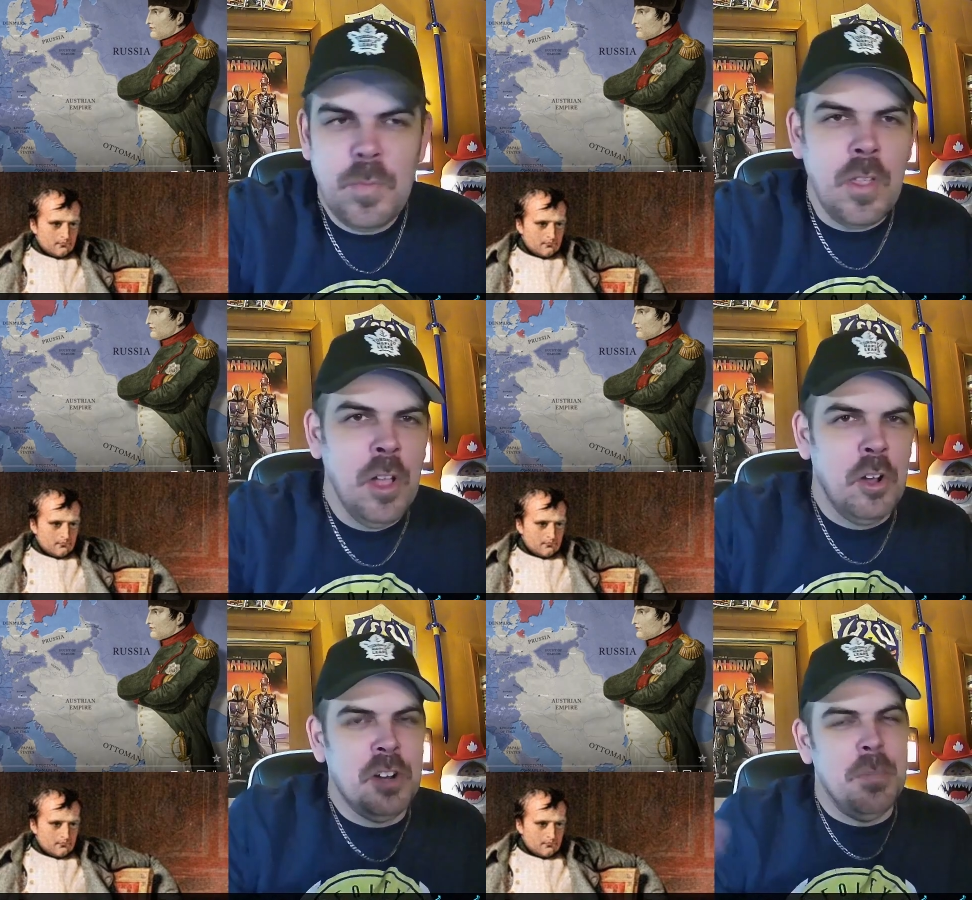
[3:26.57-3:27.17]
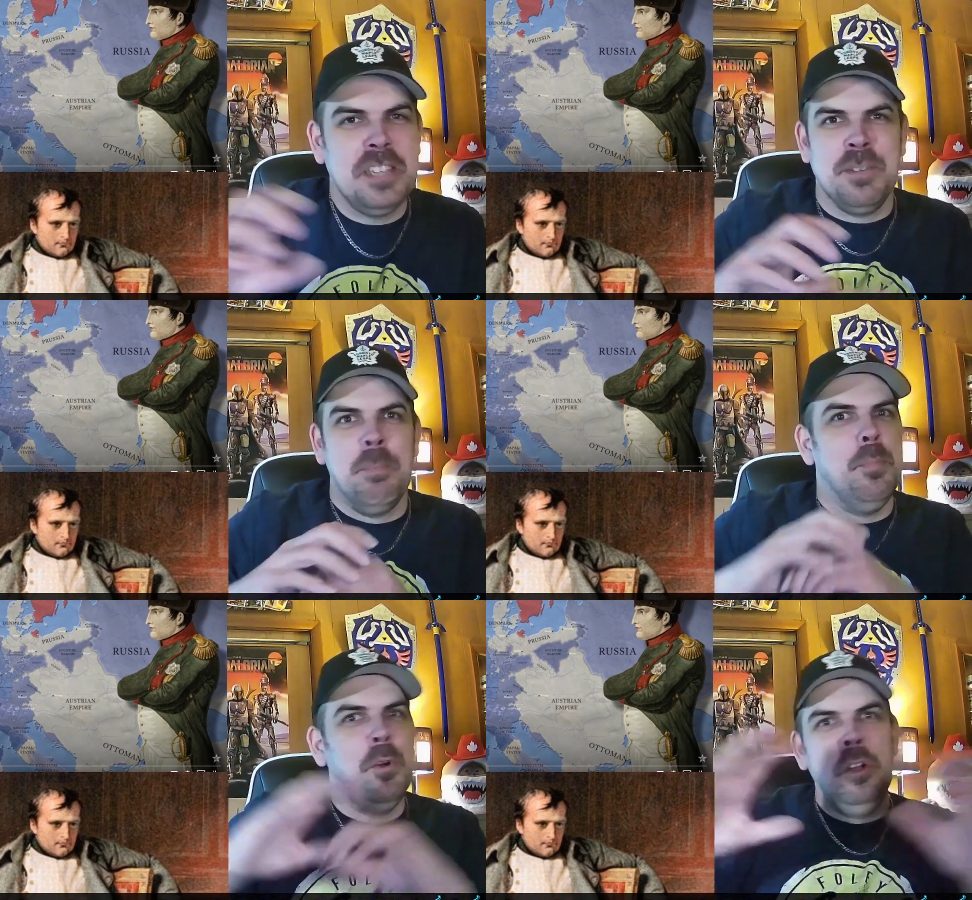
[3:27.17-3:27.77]
Speaker 1: I'm gonna make some
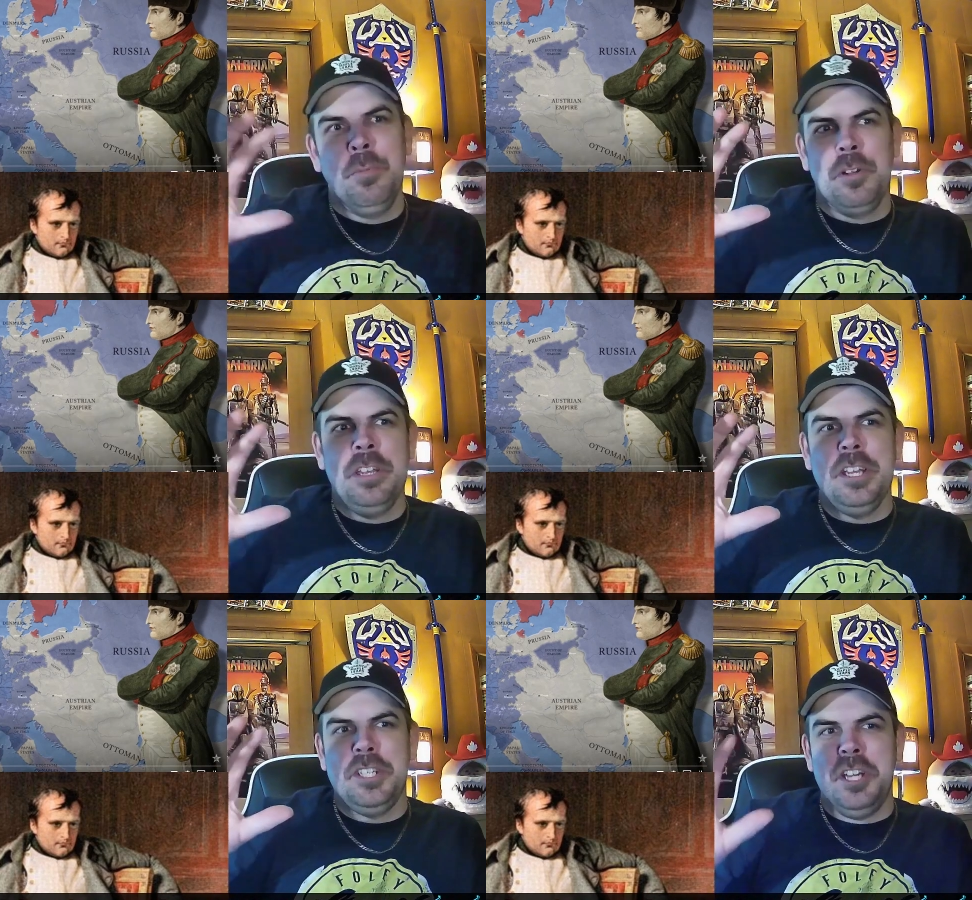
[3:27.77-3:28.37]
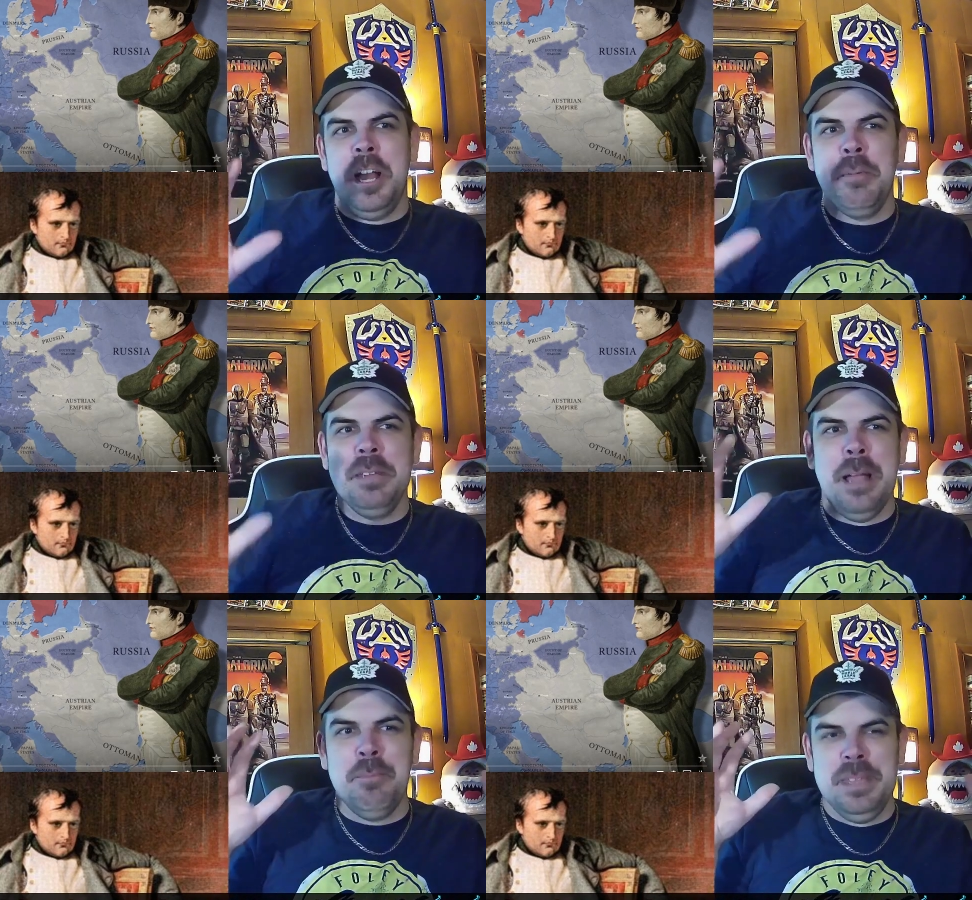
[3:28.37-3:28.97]
bold prediction here. I'm
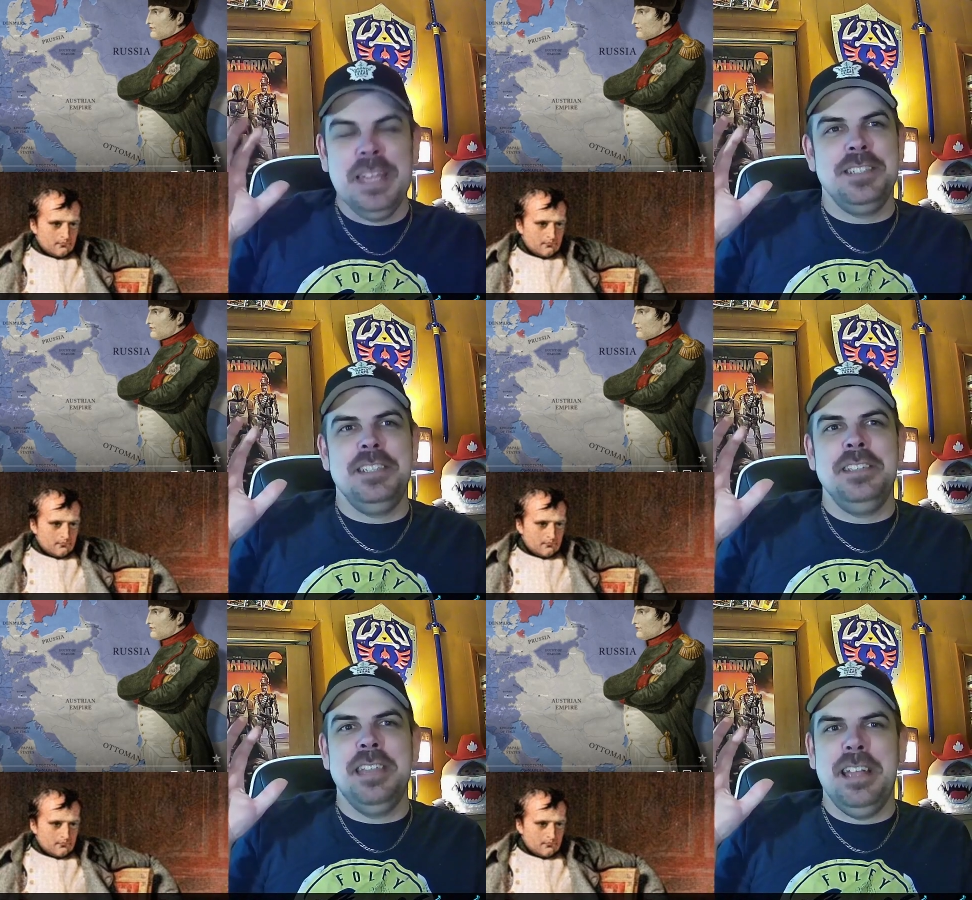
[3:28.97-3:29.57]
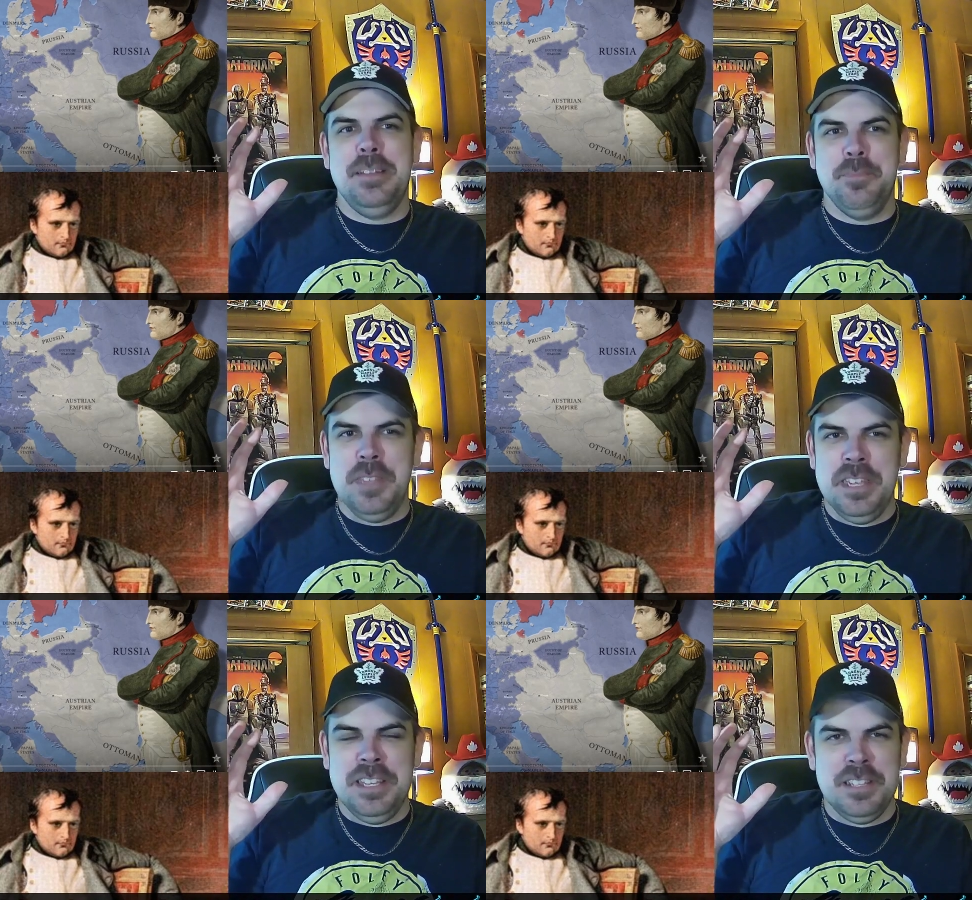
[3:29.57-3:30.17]
I'm guessing that
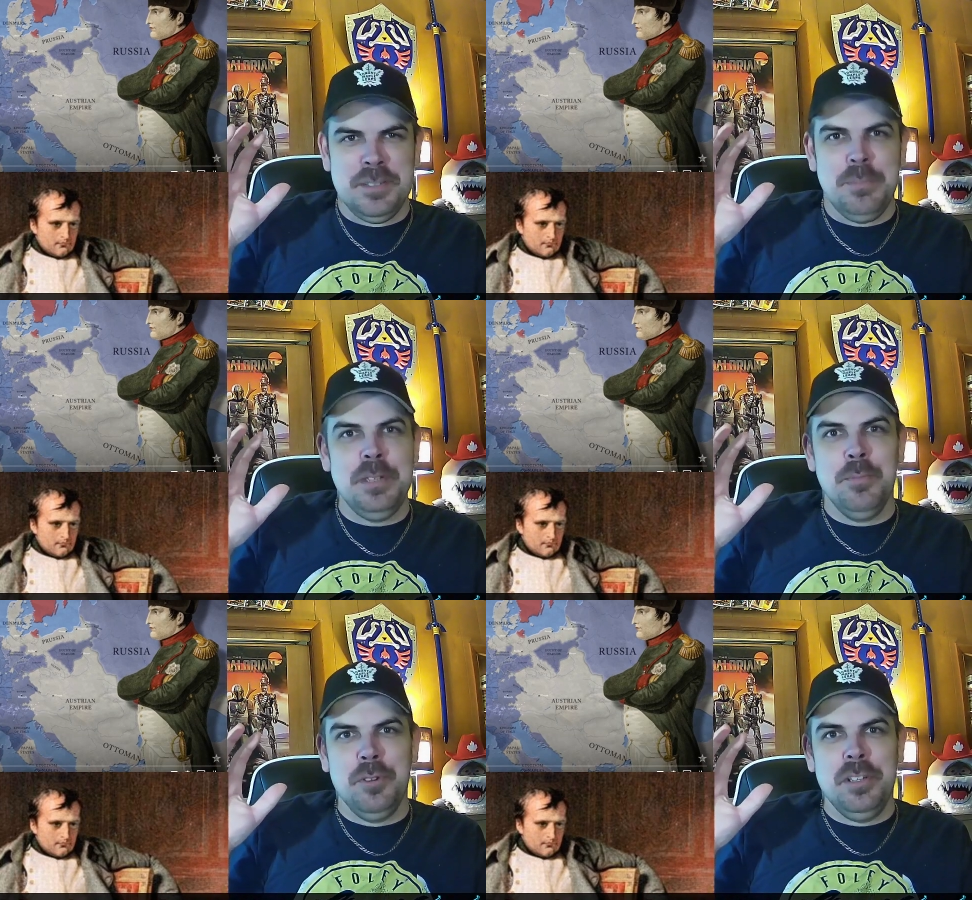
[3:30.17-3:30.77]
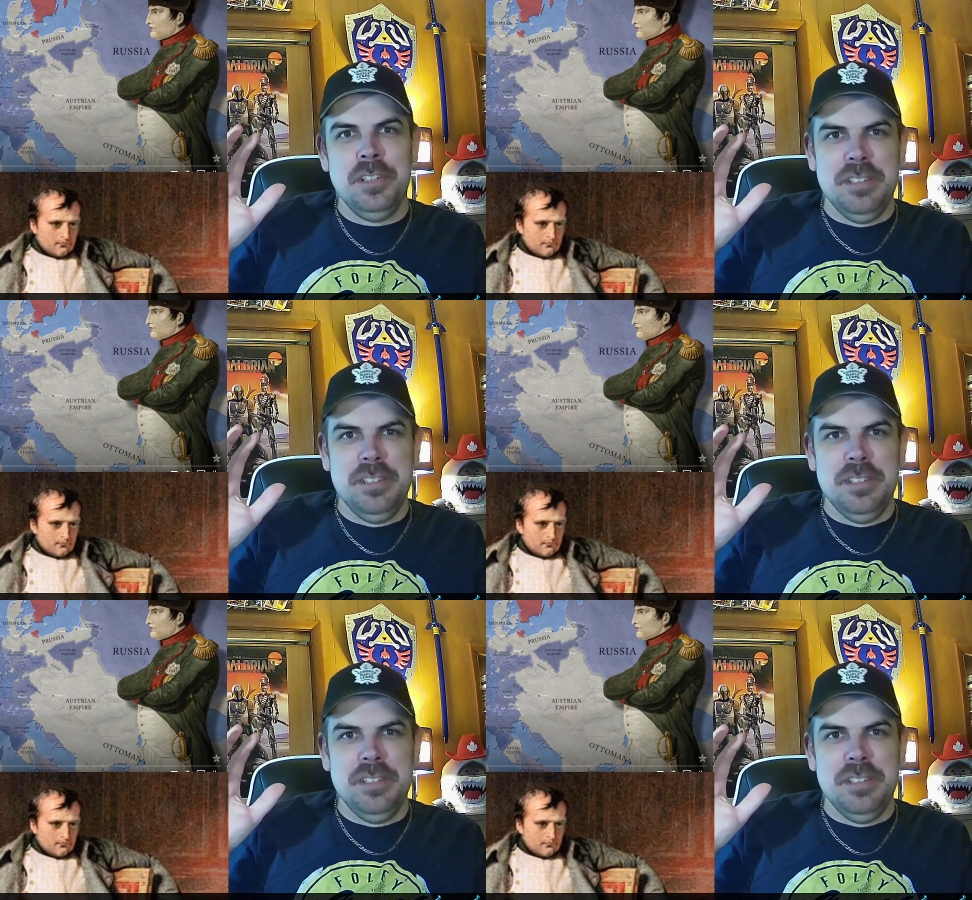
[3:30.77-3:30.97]
he doesn't beat Britain.